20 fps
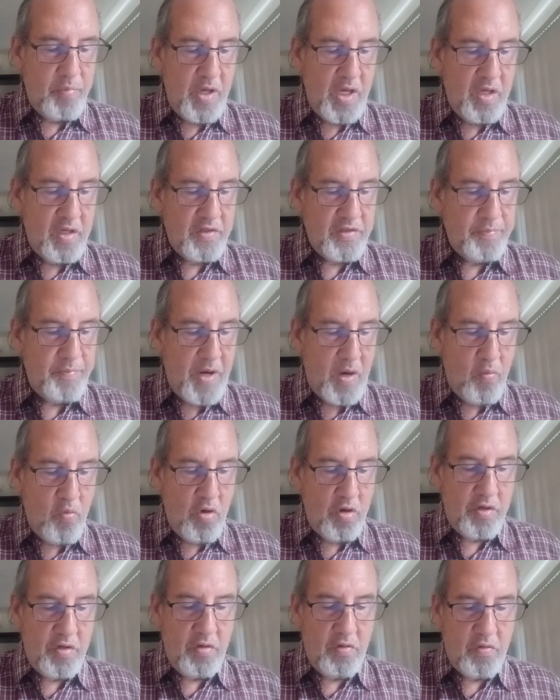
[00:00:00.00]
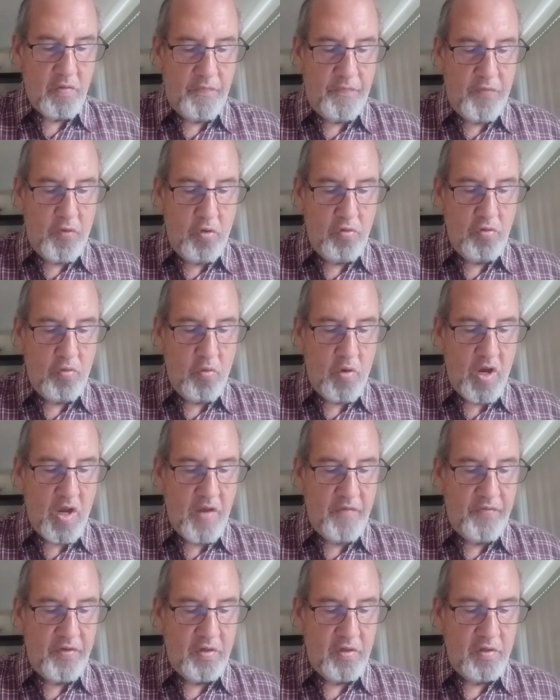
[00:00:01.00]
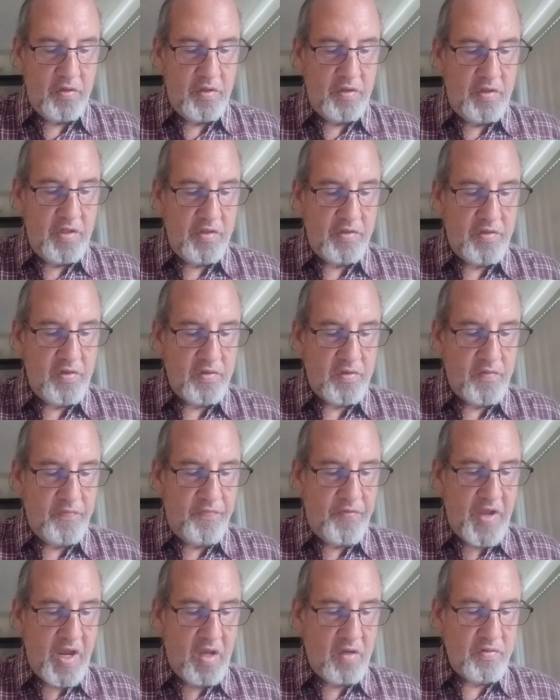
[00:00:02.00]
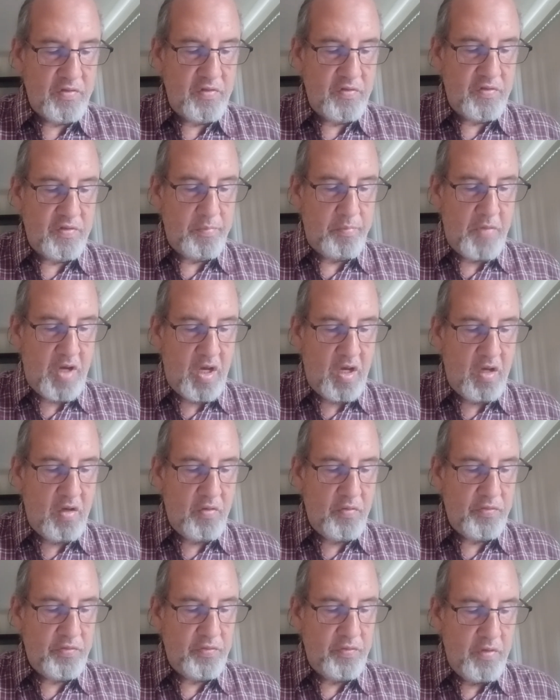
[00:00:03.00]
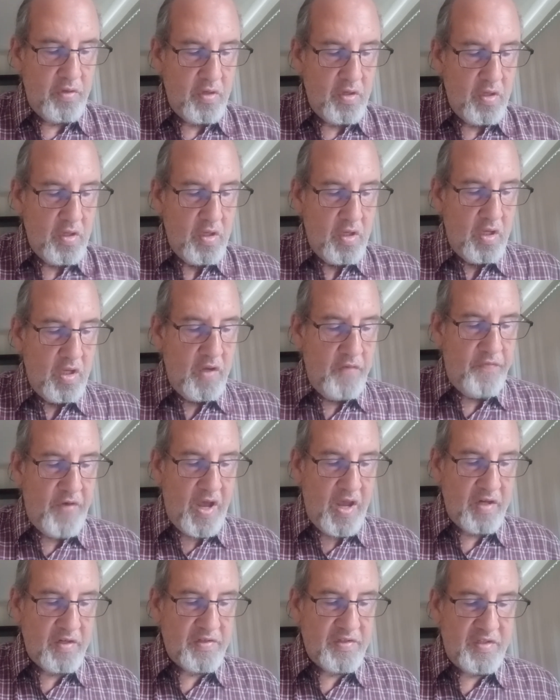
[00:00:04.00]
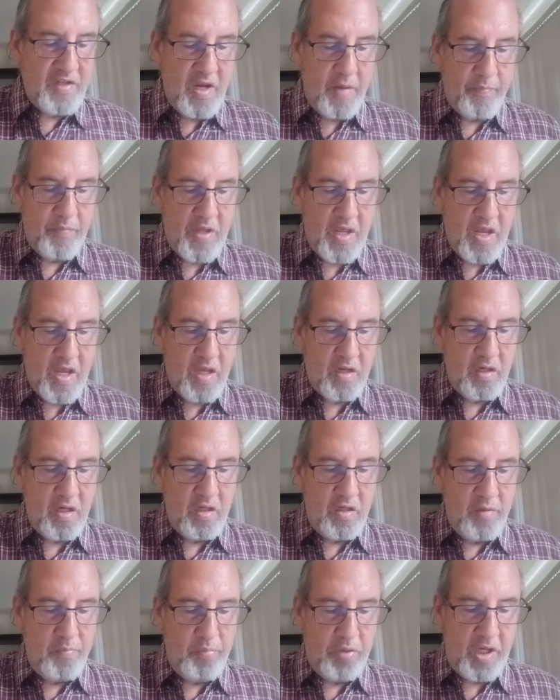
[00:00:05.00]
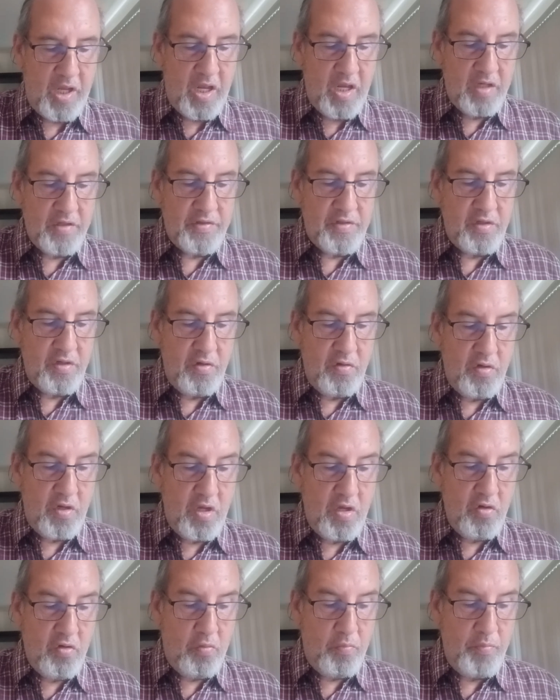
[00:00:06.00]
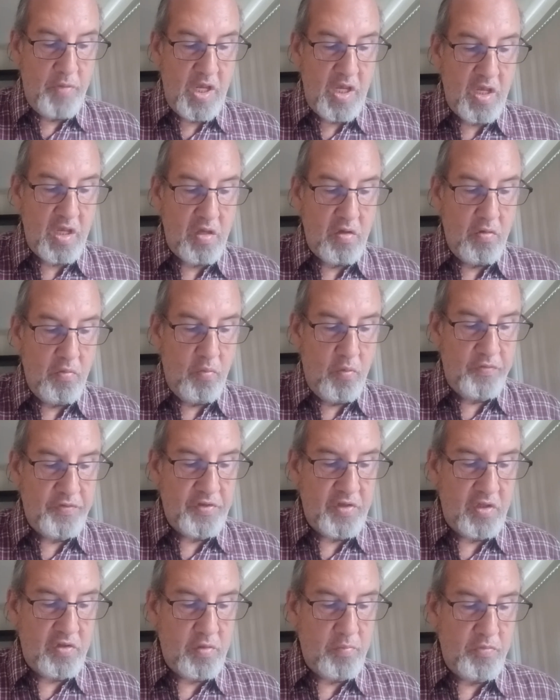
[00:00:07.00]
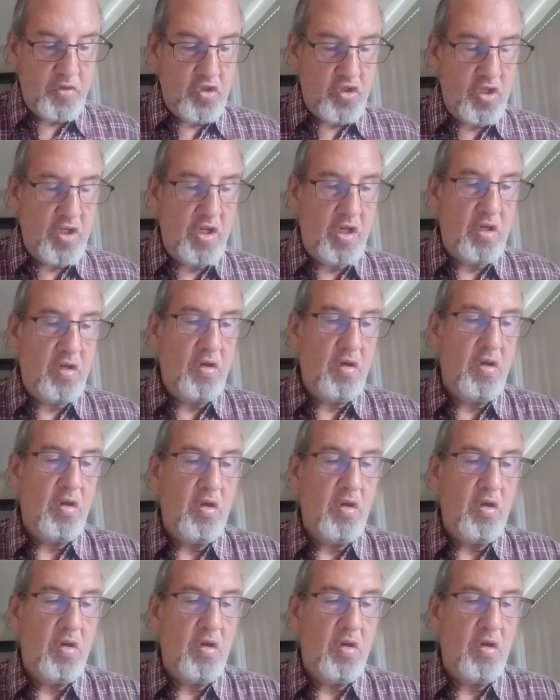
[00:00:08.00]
pests by working on a photograph and at a distance of thousands of miles, if I accept that, it implies that you can kill me with such a machine,